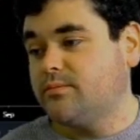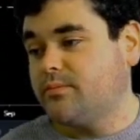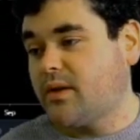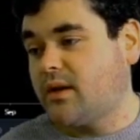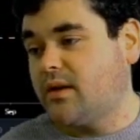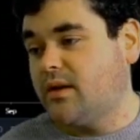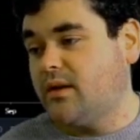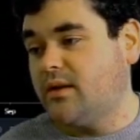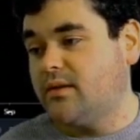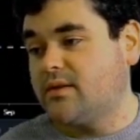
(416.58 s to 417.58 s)
back
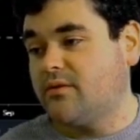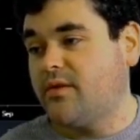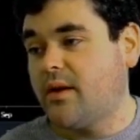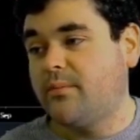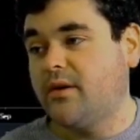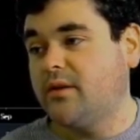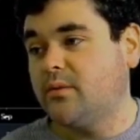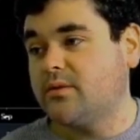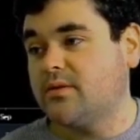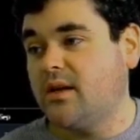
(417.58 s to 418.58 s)
in, say, February, there
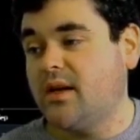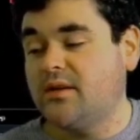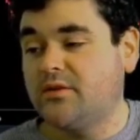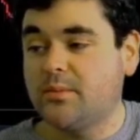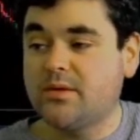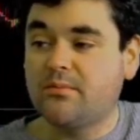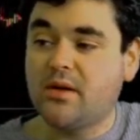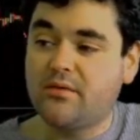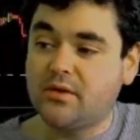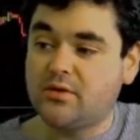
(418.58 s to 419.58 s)
was 83%
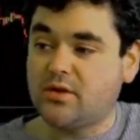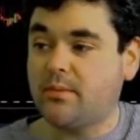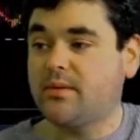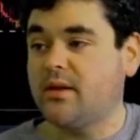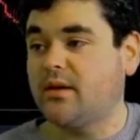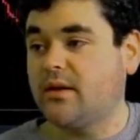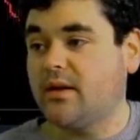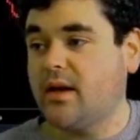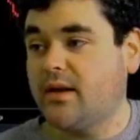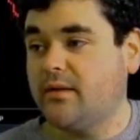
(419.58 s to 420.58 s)
profit, dropped then
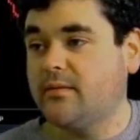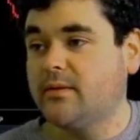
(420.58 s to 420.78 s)
again.